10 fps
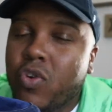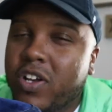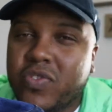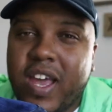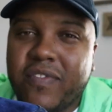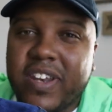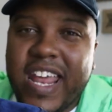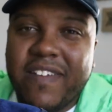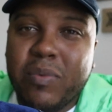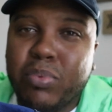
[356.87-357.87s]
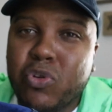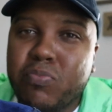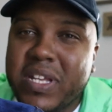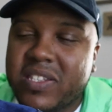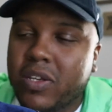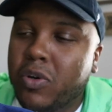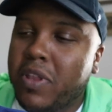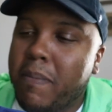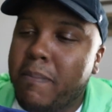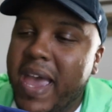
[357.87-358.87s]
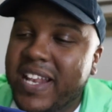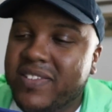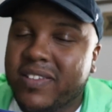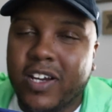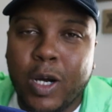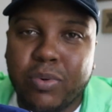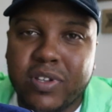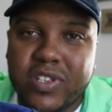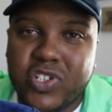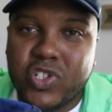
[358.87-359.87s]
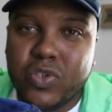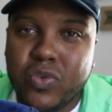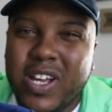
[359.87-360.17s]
You also have a navy blue midsole that matches the upper of this shoe,